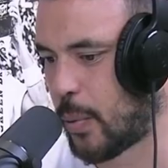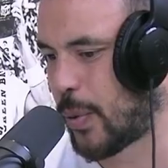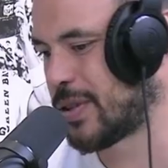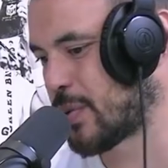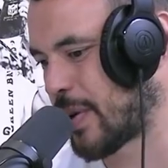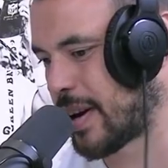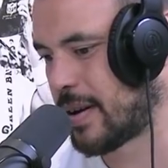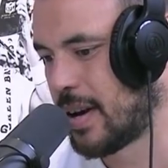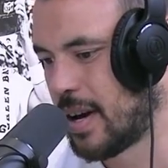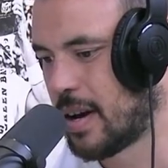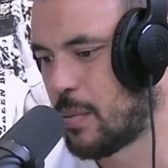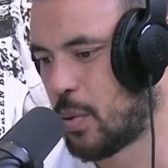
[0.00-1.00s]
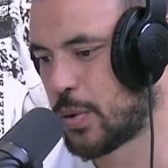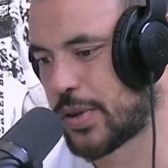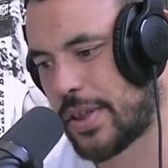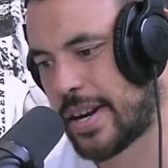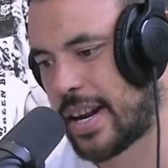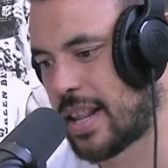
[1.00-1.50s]
when to run more
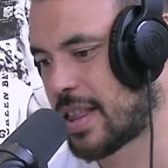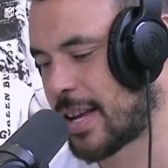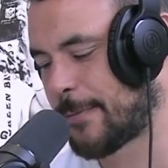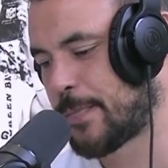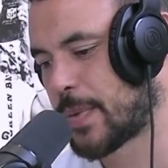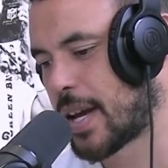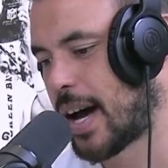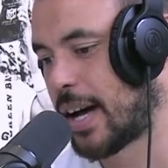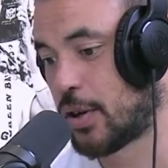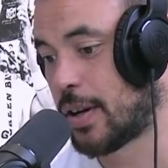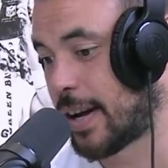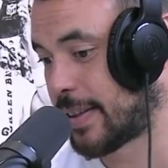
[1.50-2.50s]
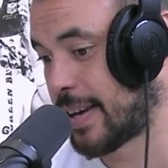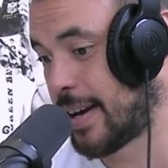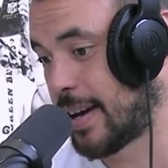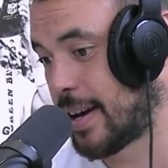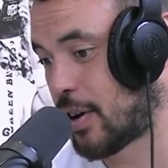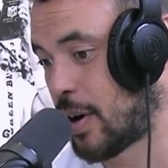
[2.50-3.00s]
so than anything. I do like
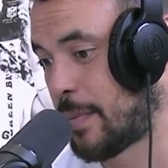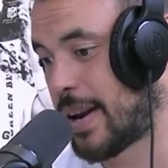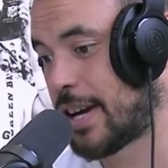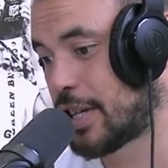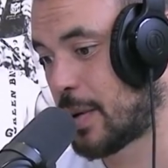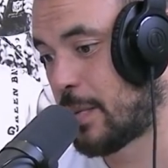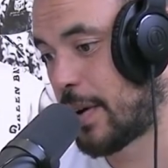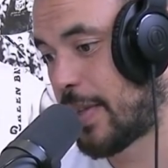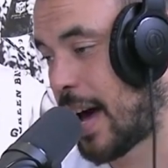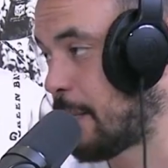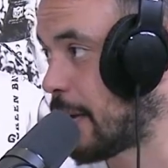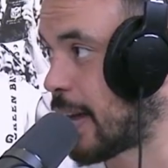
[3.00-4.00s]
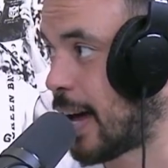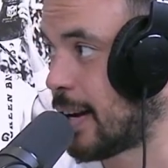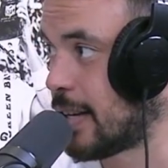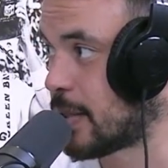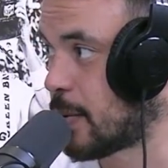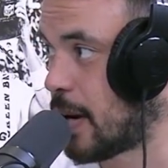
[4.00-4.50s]
the combination with Albert
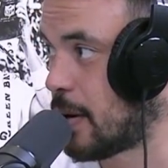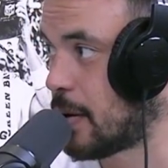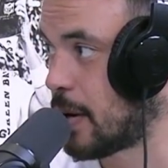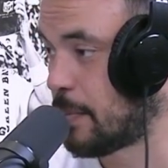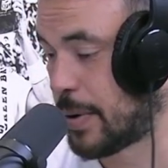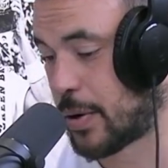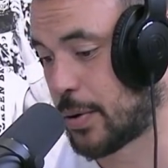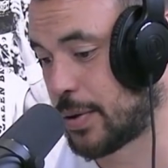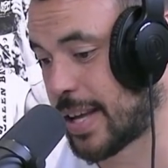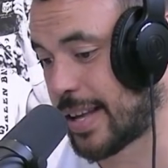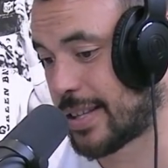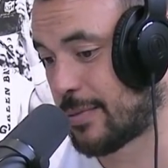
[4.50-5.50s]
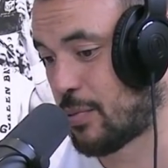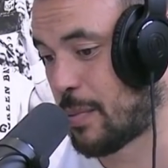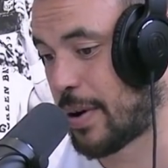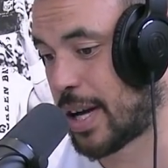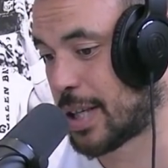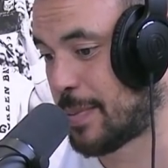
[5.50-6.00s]
Kelly as well, because that
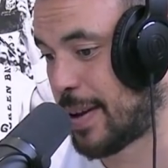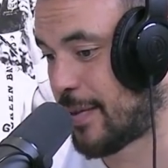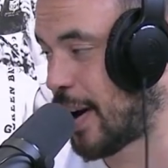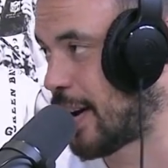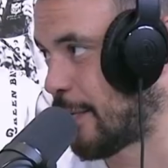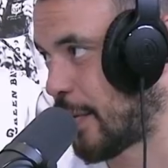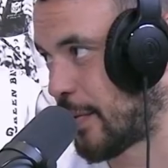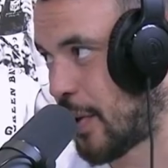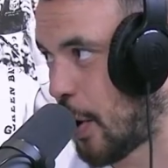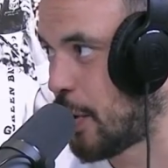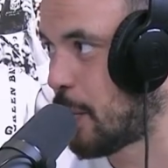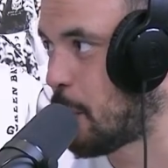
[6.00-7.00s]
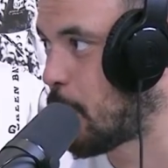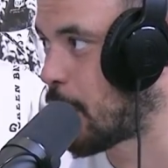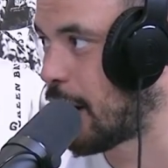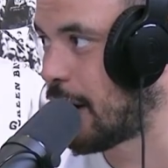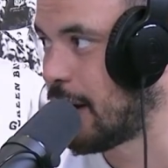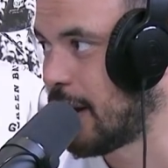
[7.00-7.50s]
reminds me kind of Cody
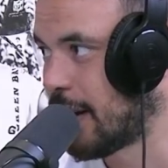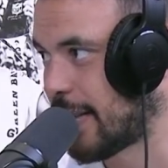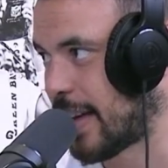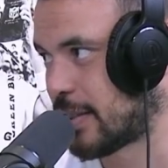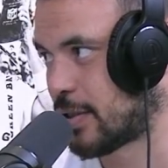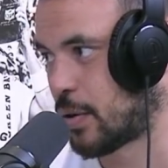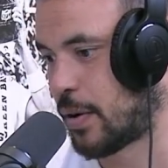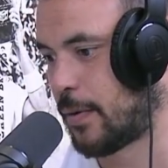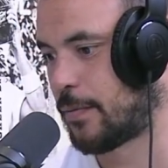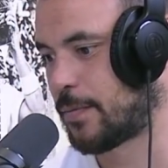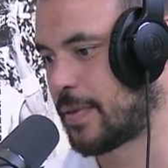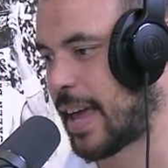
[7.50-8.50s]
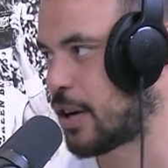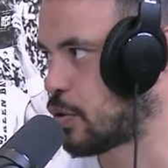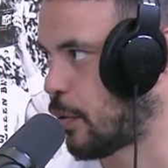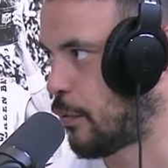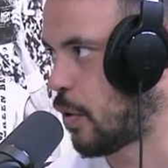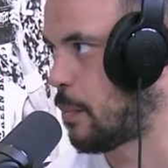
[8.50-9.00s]
Walker, that sort of
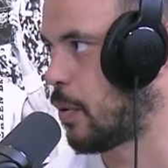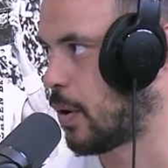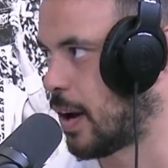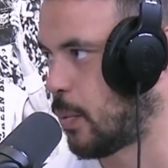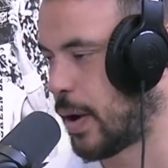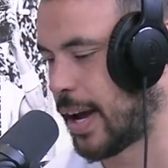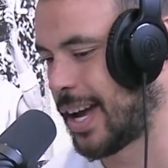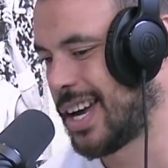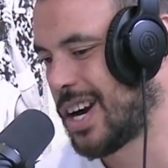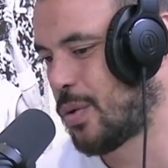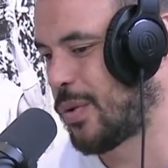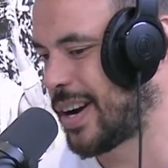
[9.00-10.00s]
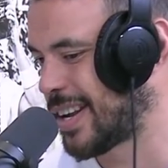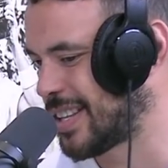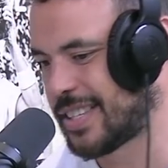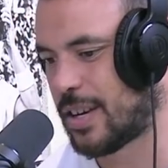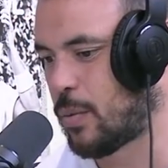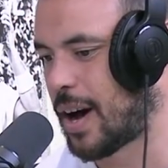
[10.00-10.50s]
natural footballer where Ren can
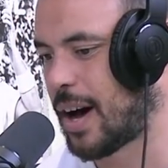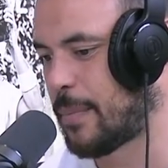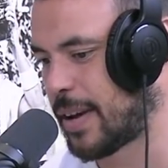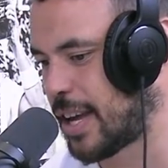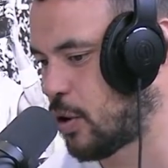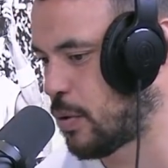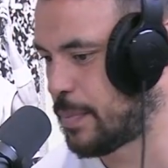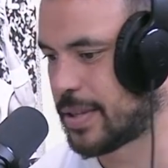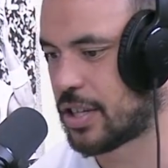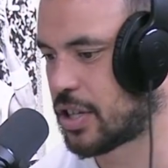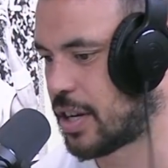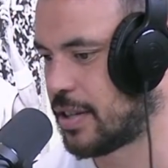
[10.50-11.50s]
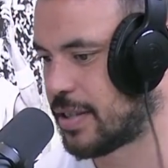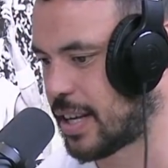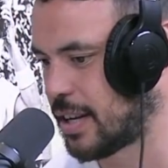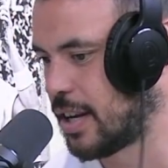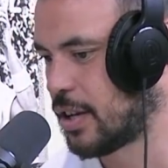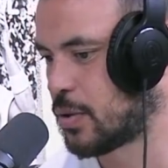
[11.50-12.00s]
set you up and get you in positions
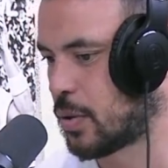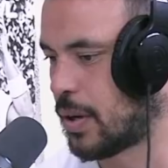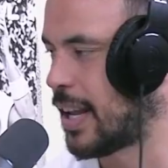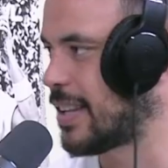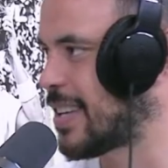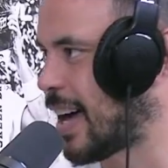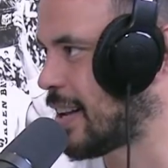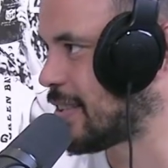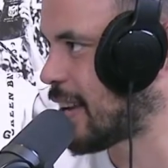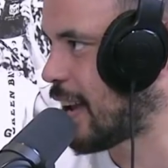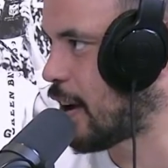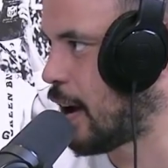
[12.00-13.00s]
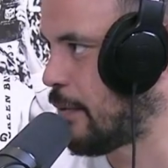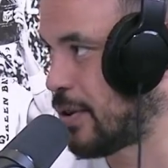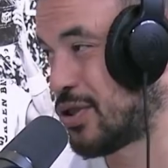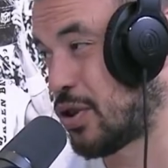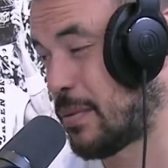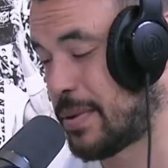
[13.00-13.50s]
and sort of let talent take over
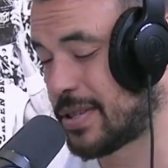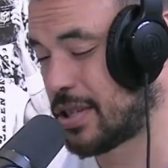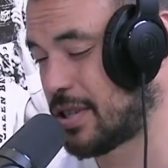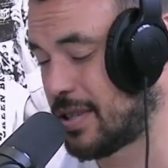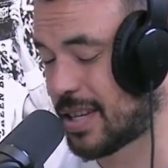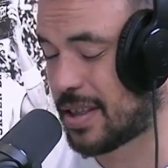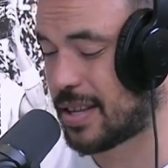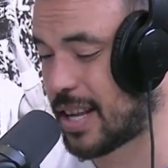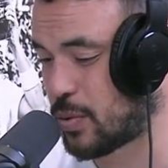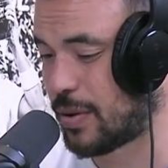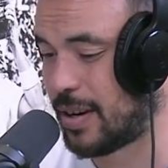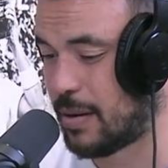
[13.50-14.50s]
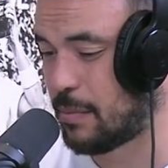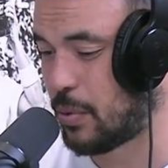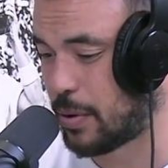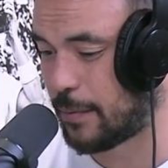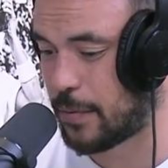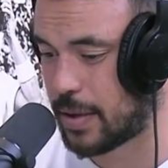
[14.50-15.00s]
in certain positions. I think that's really
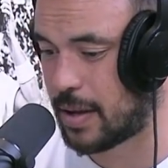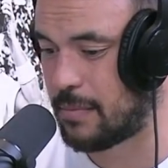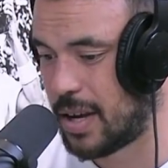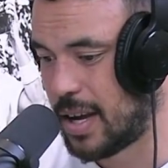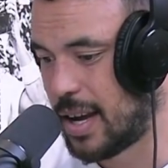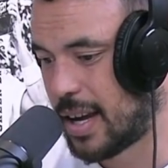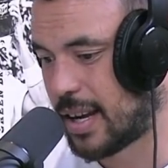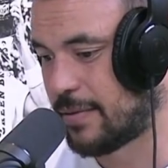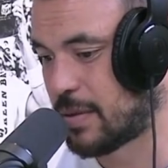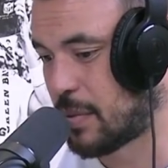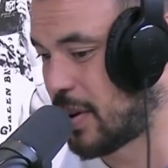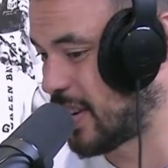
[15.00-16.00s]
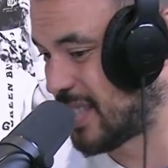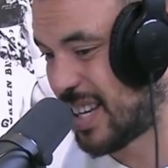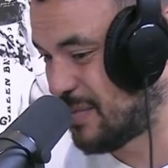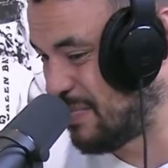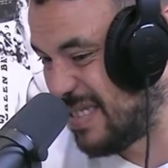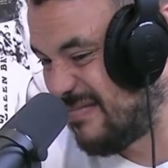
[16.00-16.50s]
important for them. Gives them a nice
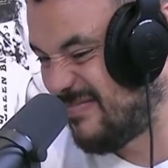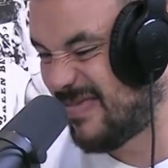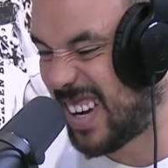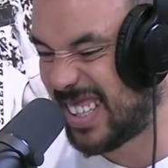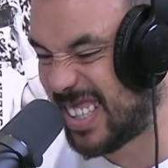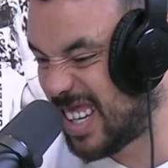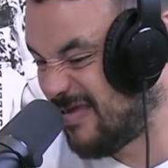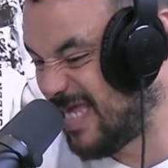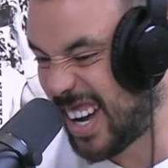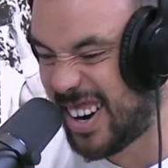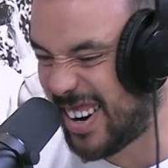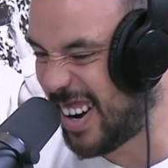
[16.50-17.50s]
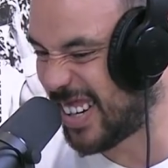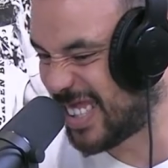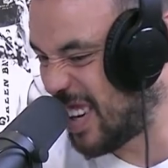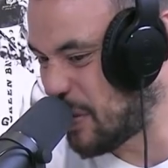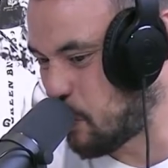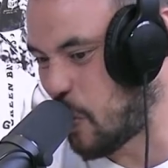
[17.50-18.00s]
touch, but I don't know. I
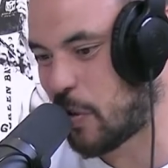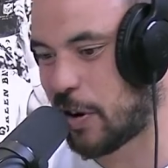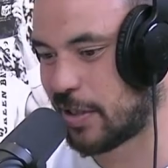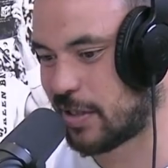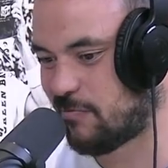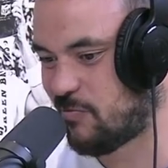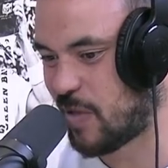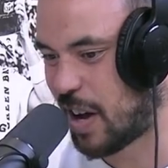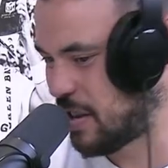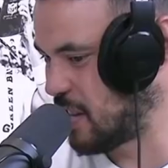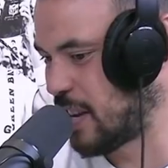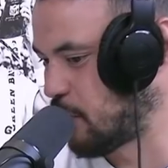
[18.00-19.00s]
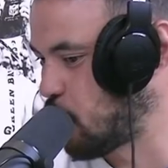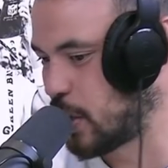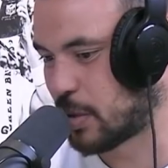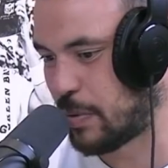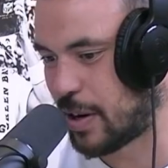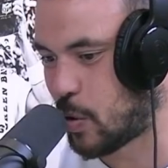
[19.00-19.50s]
just like the Broncos. I think they've
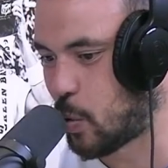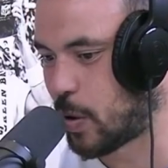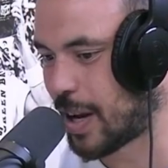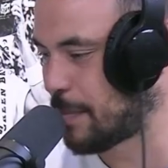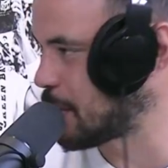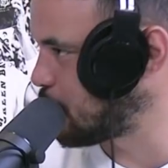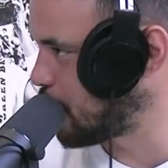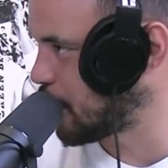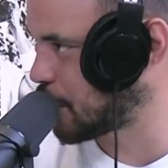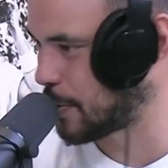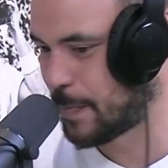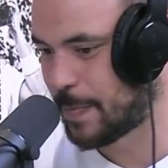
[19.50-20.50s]
always just been a cool club to watch.